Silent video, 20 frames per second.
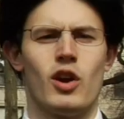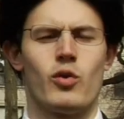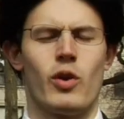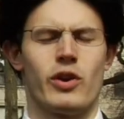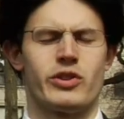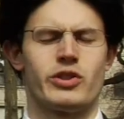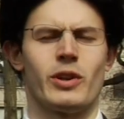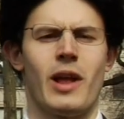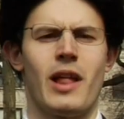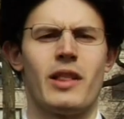
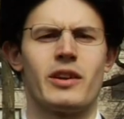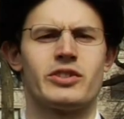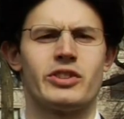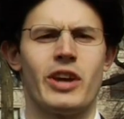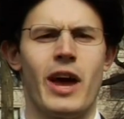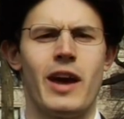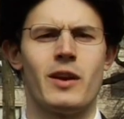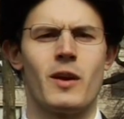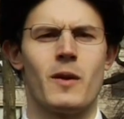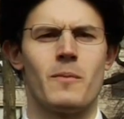Crypto
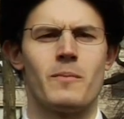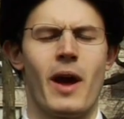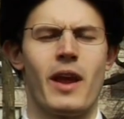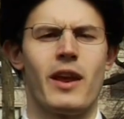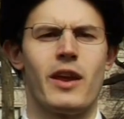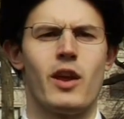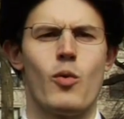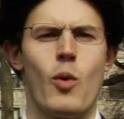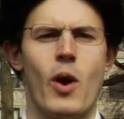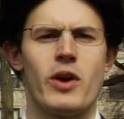Alexander at
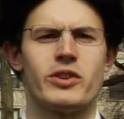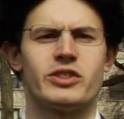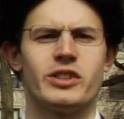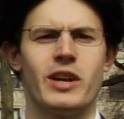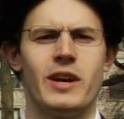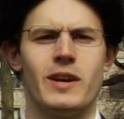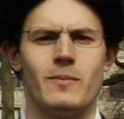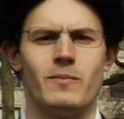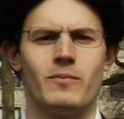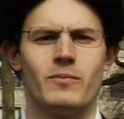a
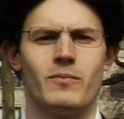USC,